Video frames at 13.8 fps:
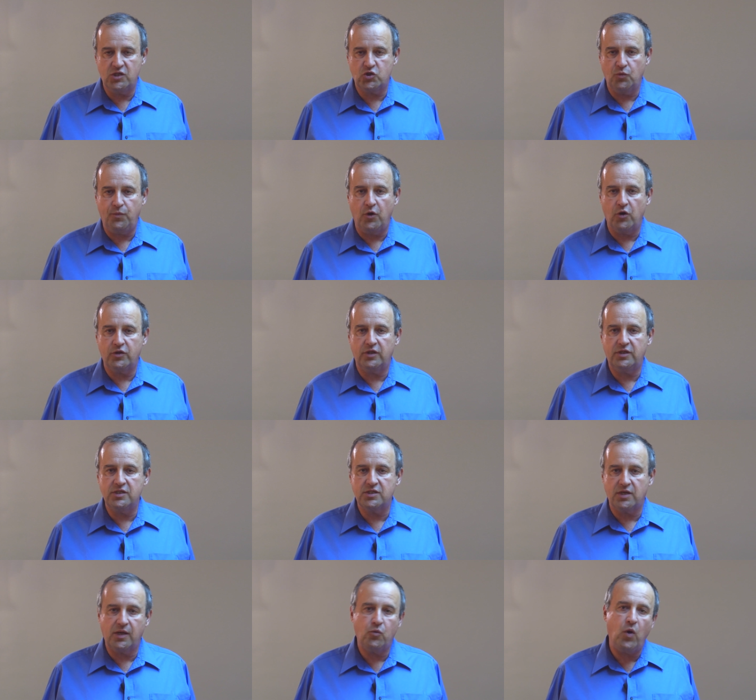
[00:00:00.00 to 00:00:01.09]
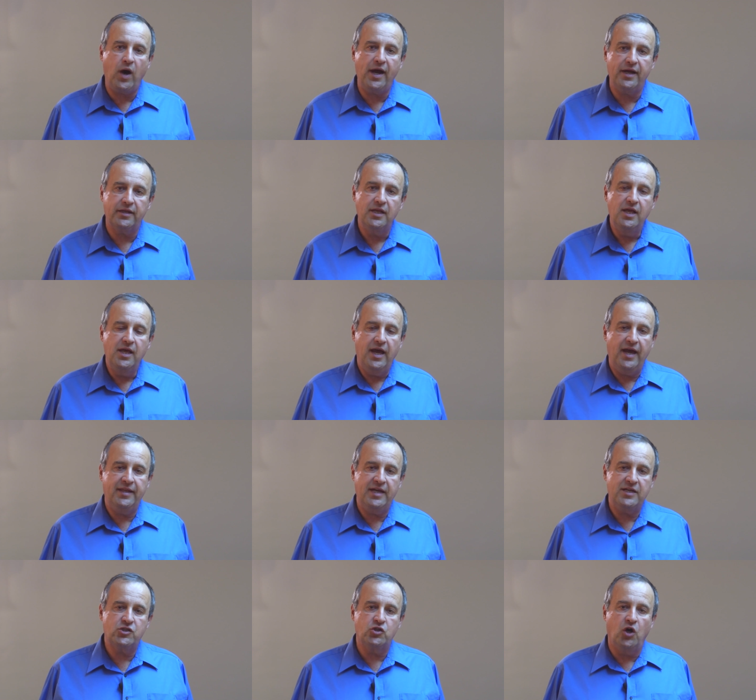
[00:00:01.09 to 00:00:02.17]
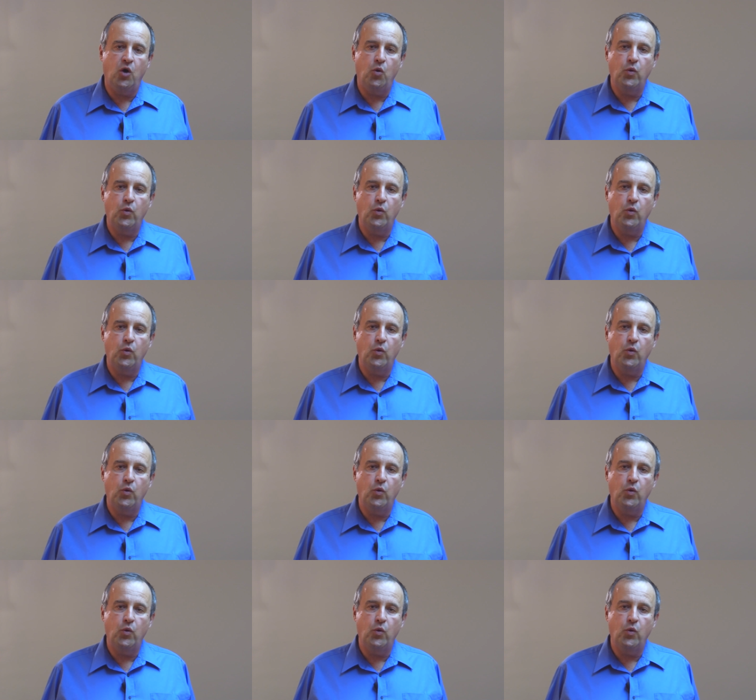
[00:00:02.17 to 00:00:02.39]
support that is required, and as so,